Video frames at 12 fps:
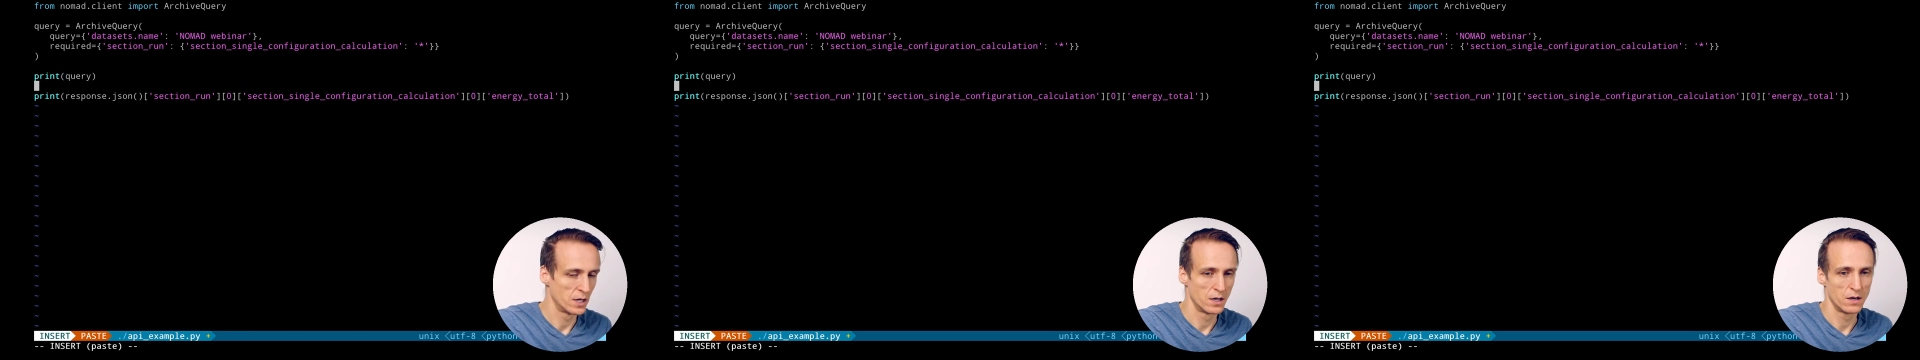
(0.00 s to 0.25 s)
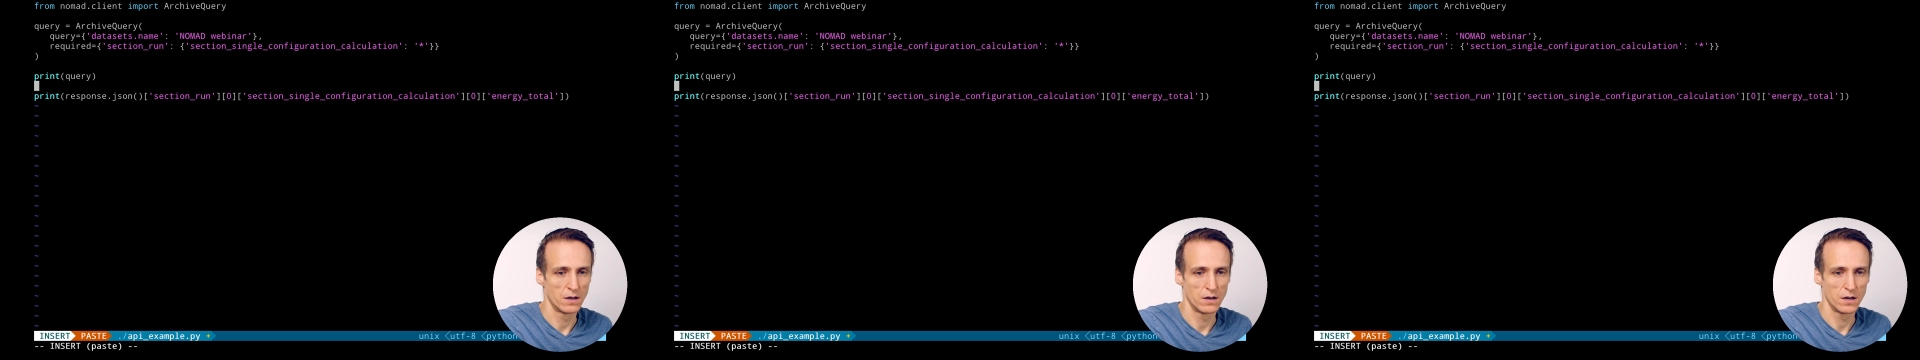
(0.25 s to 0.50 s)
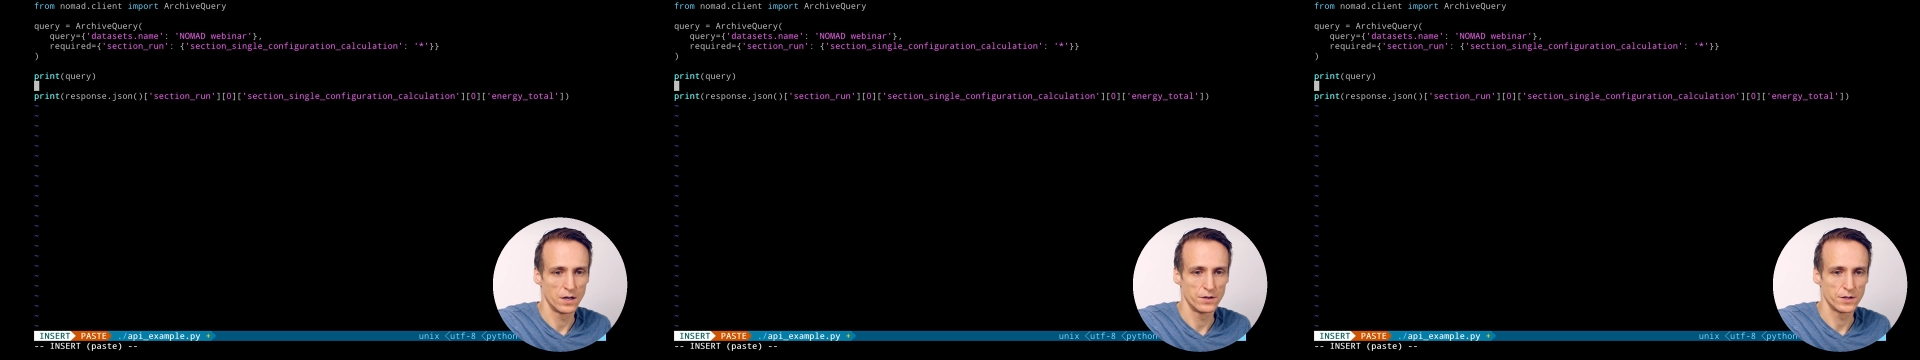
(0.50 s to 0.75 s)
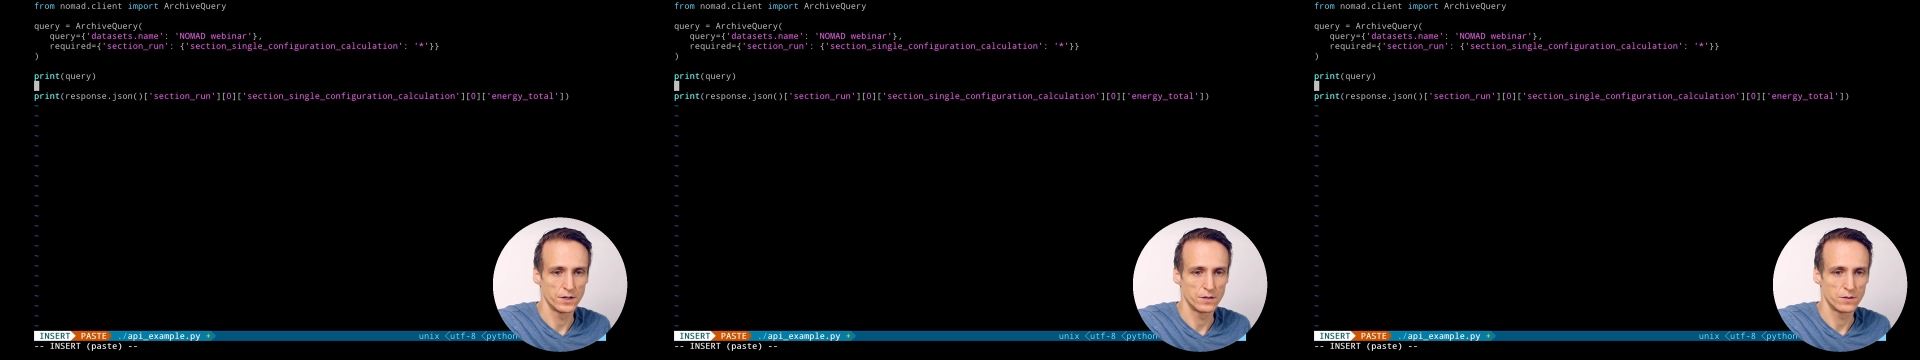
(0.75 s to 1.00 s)

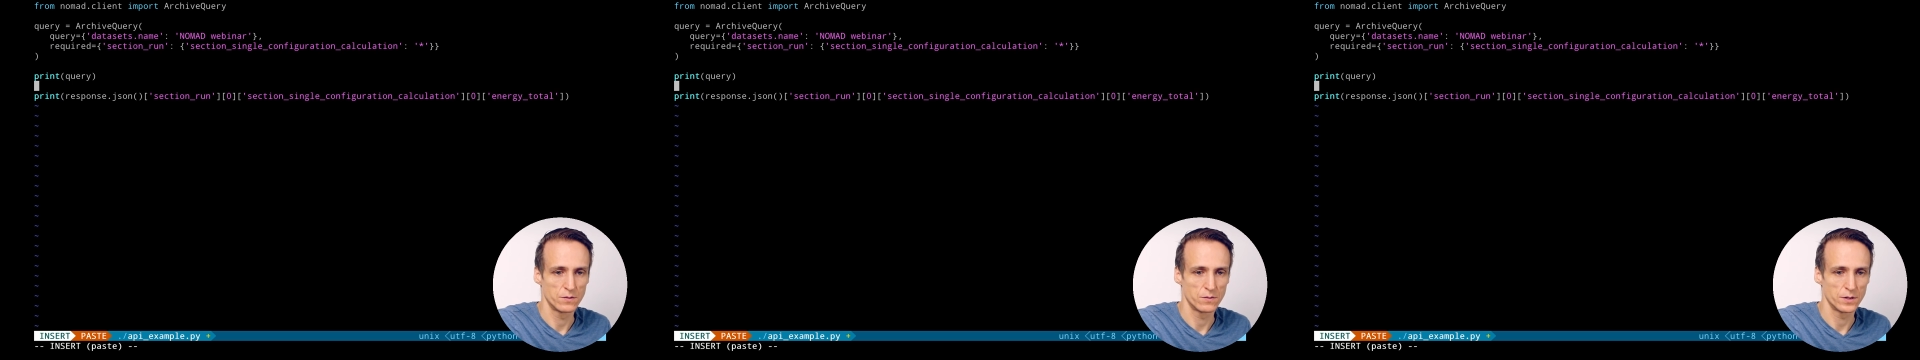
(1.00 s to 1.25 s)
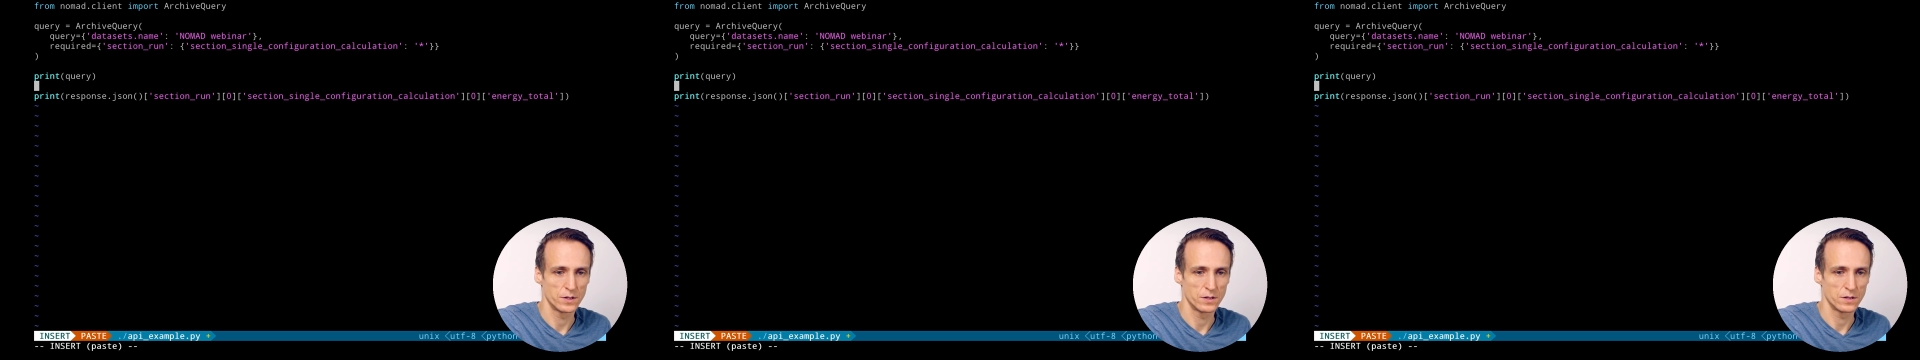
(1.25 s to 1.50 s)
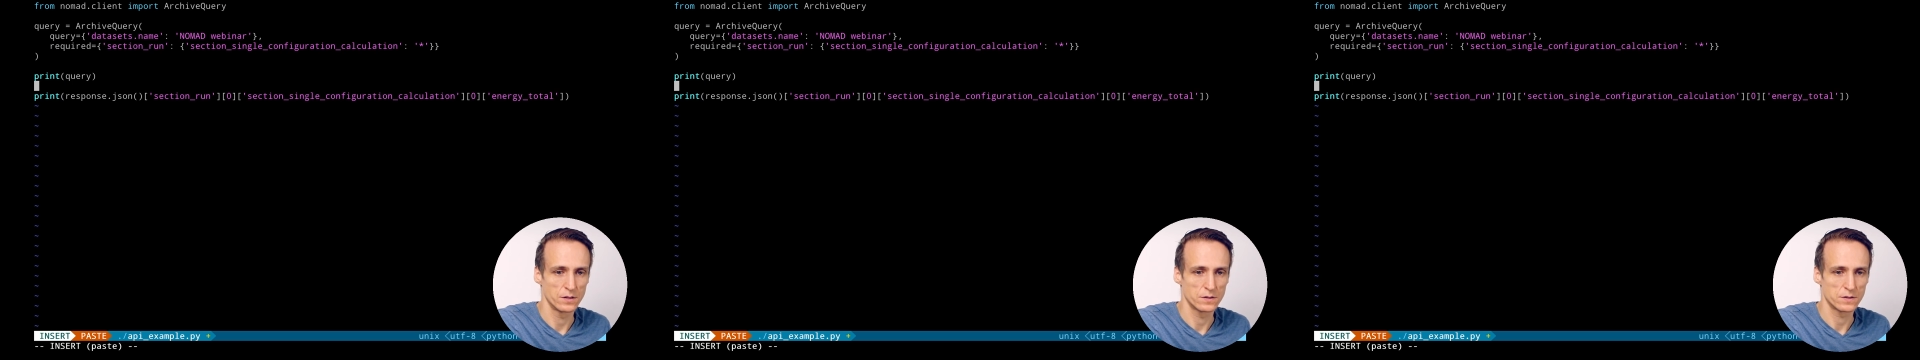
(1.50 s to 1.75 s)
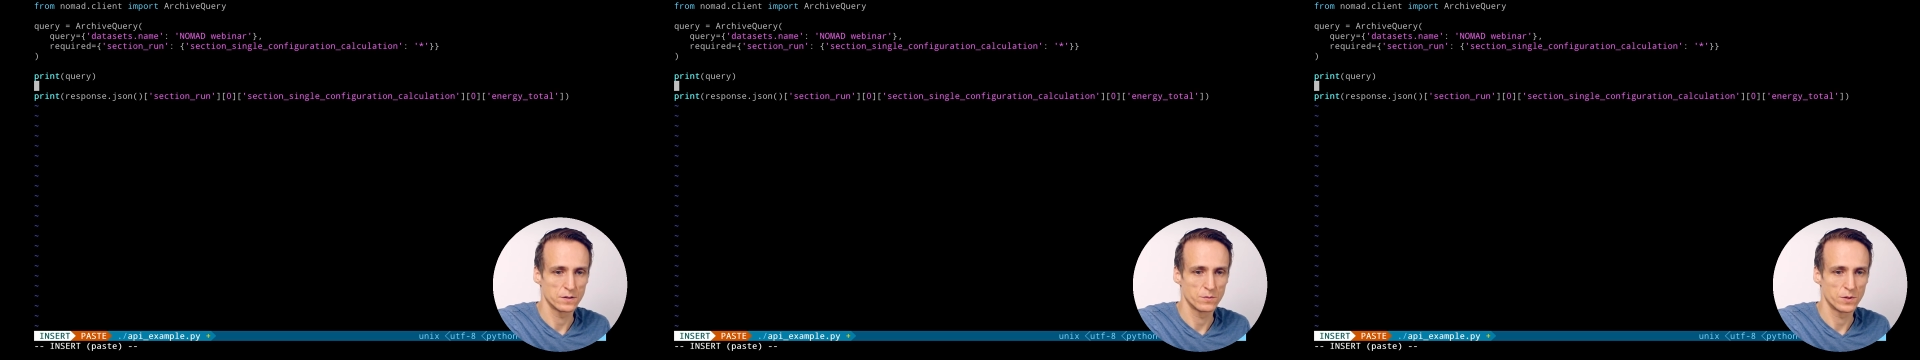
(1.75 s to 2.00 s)
And then
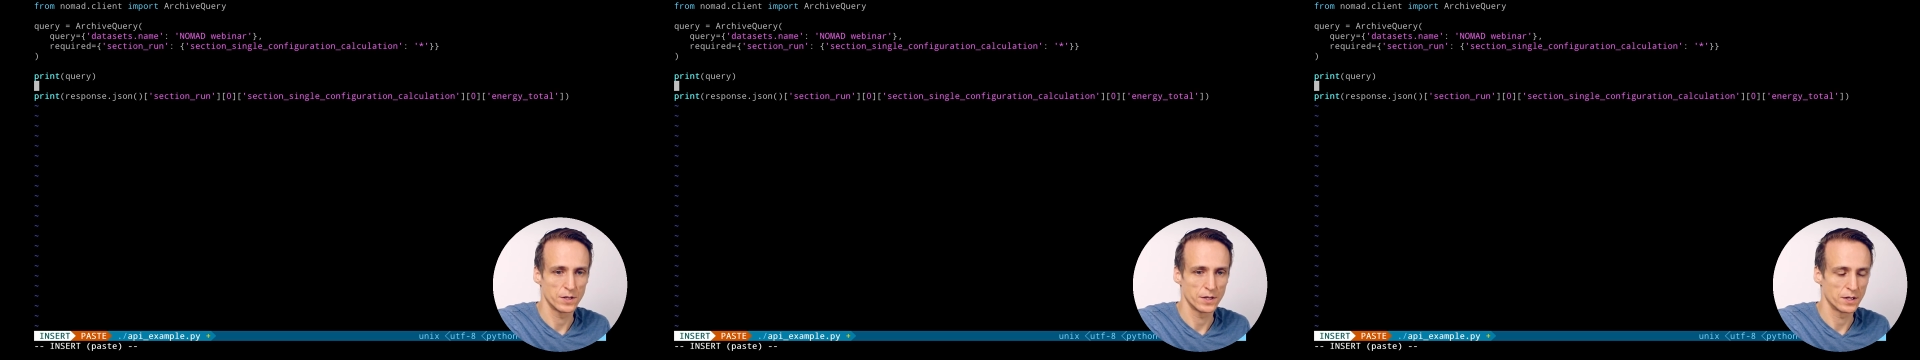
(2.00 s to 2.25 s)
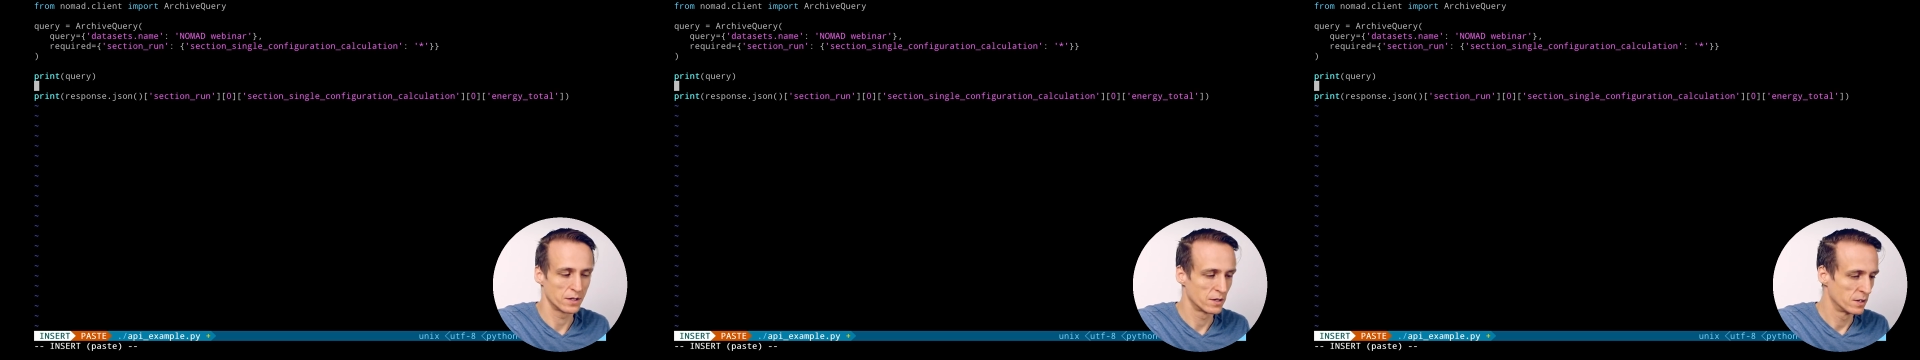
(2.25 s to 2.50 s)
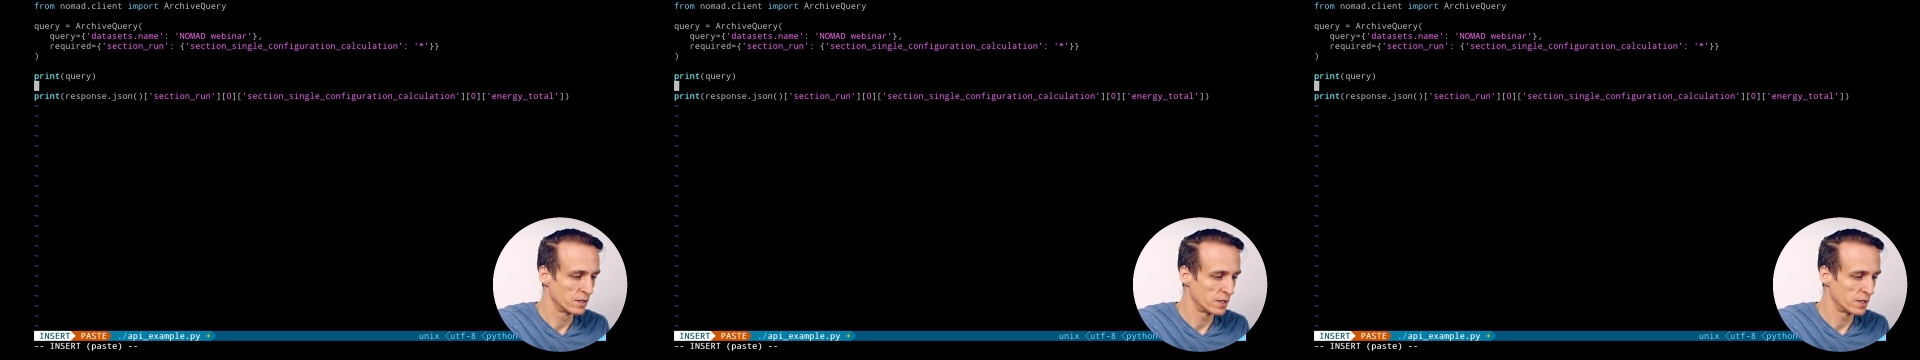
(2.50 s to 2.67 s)
we simply